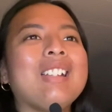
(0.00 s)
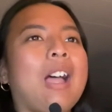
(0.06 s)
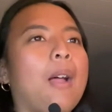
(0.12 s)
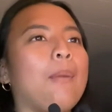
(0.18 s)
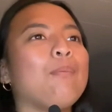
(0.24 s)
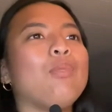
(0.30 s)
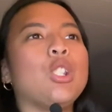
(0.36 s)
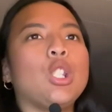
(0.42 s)

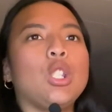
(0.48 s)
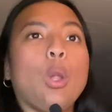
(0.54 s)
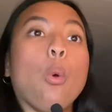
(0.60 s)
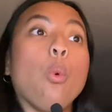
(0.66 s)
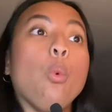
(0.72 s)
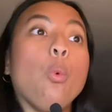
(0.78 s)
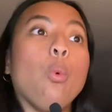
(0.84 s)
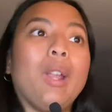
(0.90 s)
I'm
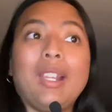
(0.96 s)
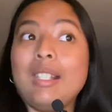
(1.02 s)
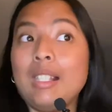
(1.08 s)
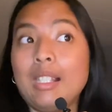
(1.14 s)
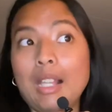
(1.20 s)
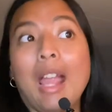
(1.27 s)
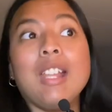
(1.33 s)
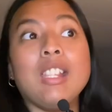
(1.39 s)
so
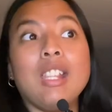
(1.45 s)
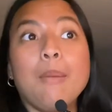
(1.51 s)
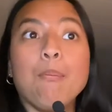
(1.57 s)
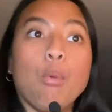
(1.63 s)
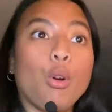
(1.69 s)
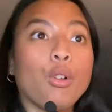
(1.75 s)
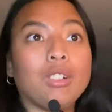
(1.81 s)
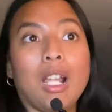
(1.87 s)

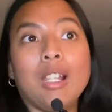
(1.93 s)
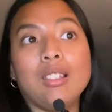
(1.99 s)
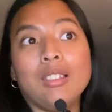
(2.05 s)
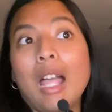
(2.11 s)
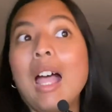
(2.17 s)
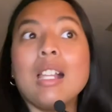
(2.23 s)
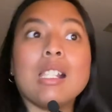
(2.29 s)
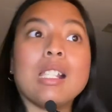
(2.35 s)
excited for
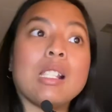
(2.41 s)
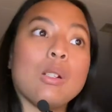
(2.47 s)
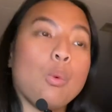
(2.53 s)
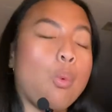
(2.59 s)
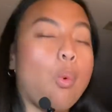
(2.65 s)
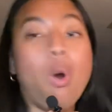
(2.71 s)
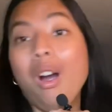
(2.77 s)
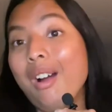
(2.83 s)

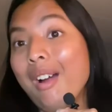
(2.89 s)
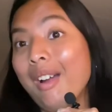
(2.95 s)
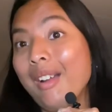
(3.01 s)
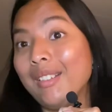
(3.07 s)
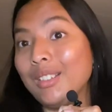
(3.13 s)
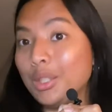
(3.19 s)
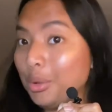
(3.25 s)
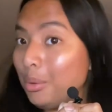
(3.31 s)

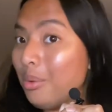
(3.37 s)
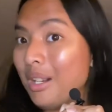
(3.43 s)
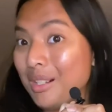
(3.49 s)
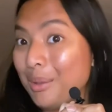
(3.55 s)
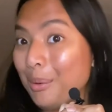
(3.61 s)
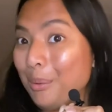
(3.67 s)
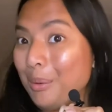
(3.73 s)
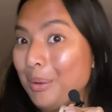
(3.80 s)
Tantasquan too
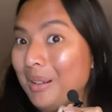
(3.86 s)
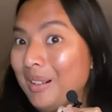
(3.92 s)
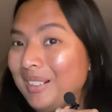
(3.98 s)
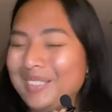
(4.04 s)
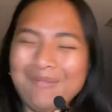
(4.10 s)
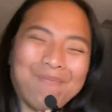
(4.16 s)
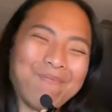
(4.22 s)
as well.